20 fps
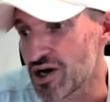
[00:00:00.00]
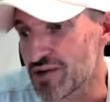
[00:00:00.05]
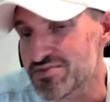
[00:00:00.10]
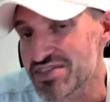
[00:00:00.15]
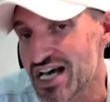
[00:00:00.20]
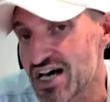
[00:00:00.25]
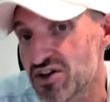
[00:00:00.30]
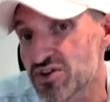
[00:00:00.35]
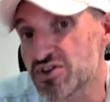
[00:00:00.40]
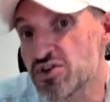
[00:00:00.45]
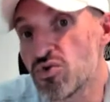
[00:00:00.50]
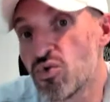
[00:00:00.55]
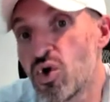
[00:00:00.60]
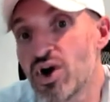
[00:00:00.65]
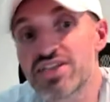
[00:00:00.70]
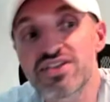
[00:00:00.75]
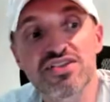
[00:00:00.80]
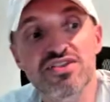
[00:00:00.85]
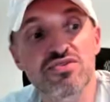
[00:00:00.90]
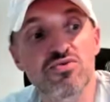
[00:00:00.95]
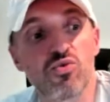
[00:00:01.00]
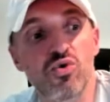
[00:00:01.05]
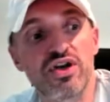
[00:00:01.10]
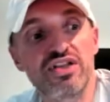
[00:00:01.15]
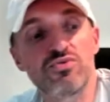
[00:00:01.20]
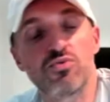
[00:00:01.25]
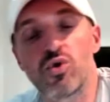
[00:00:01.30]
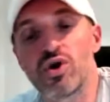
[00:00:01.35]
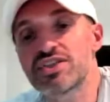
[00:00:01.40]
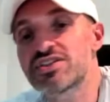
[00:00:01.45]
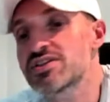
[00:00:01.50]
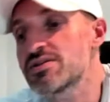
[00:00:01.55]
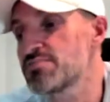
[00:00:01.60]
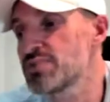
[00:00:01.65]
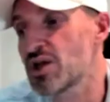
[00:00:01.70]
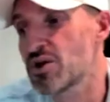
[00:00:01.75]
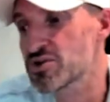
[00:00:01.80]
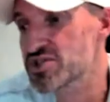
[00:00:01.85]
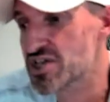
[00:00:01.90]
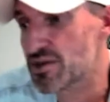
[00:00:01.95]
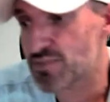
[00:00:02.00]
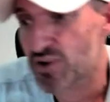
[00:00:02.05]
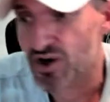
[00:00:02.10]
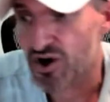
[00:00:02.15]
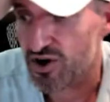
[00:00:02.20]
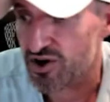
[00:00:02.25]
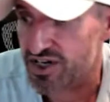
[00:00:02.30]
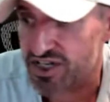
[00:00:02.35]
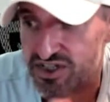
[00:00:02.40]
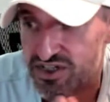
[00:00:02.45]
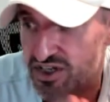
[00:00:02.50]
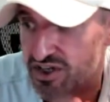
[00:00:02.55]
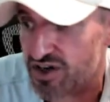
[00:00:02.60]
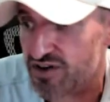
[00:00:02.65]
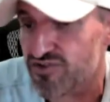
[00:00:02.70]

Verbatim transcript: I'm telling you, once once it blows up on earnings and